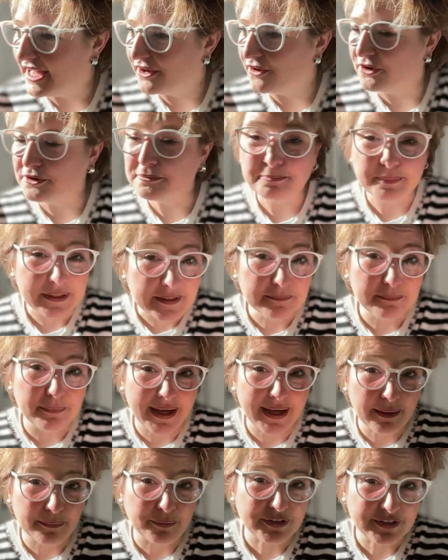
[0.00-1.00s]
got bitten
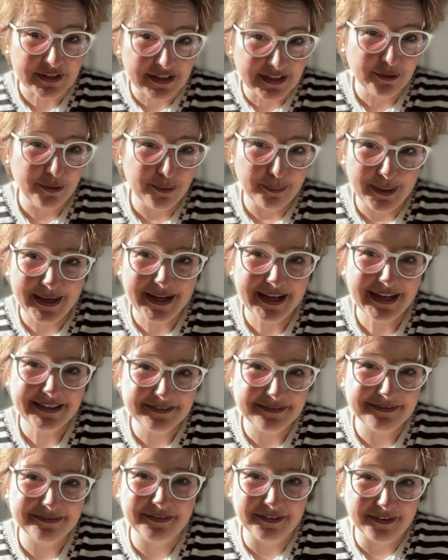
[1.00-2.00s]
by a mosquito bite
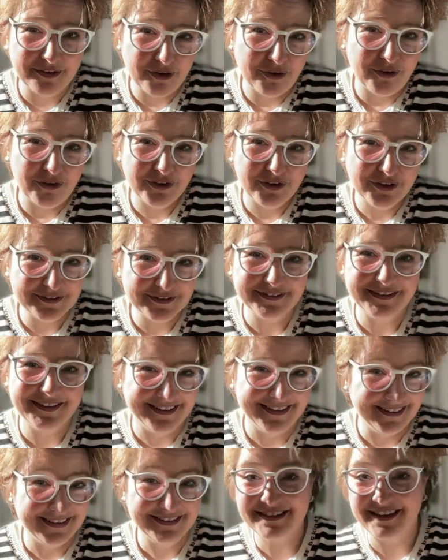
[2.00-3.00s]
called
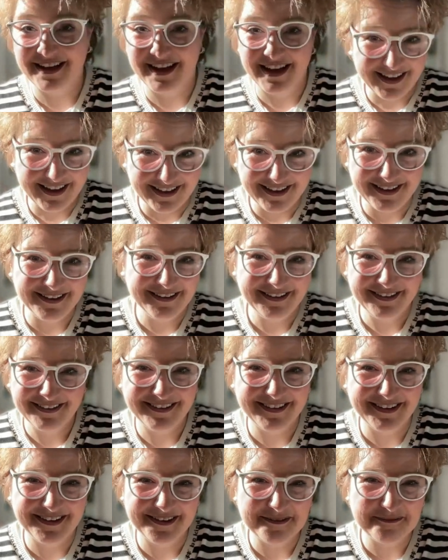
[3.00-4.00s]
the tiger
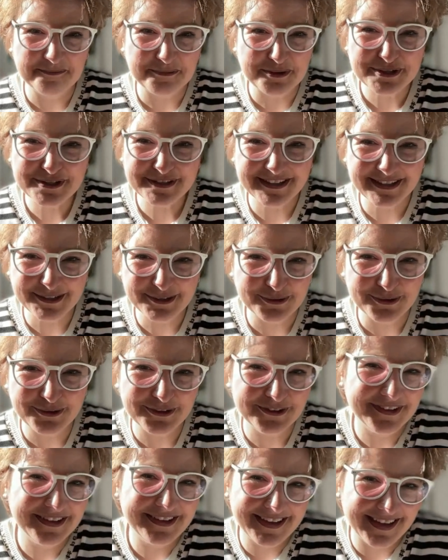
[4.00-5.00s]
mosquito,